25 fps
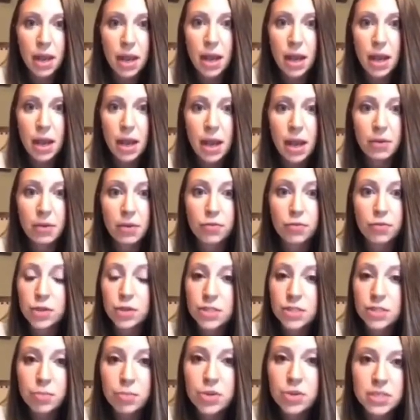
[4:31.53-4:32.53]
And for
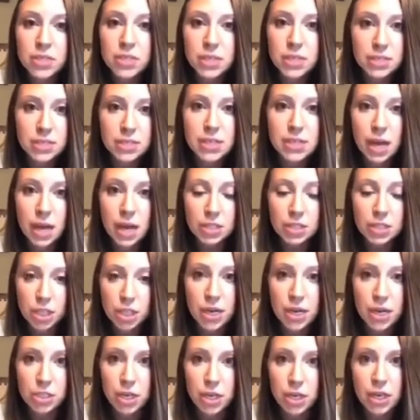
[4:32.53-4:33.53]
some reason, it's not
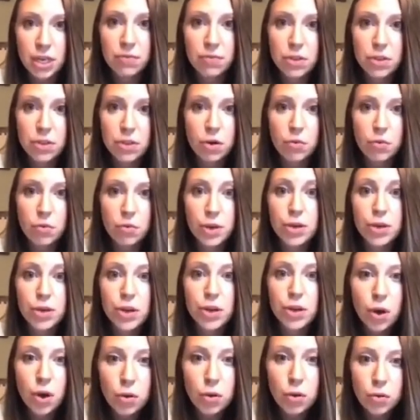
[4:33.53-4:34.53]
changing. Even though we
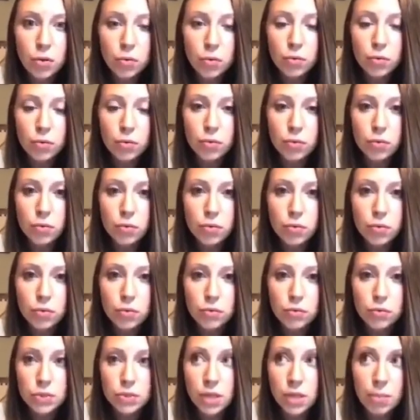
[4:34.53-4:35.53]
know,
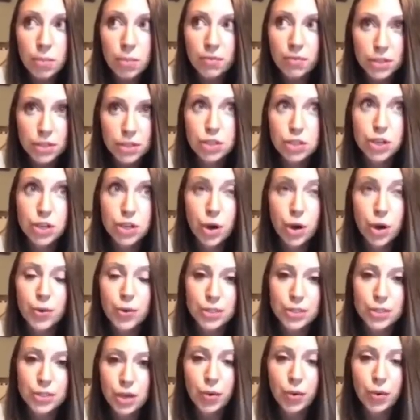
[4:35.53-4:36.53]
some of us know what's
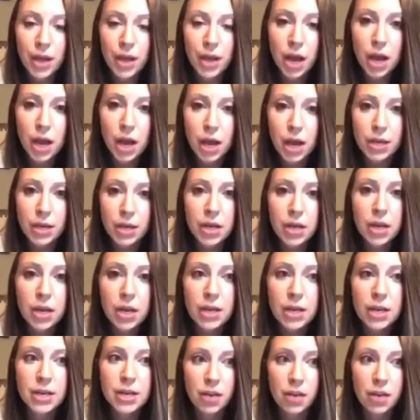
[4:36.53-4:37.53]
going on,
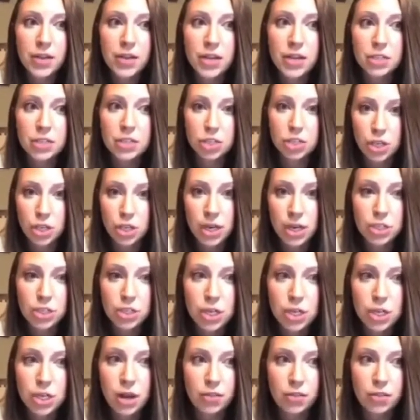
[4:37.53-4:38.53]
nothing is
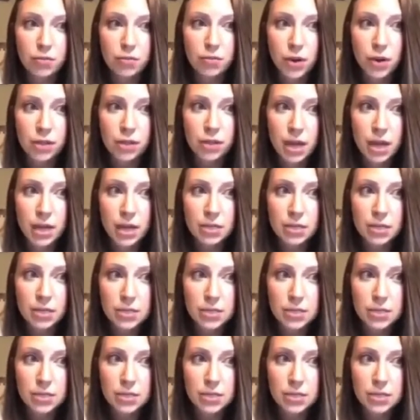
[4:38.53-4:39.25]
changing on the front lines.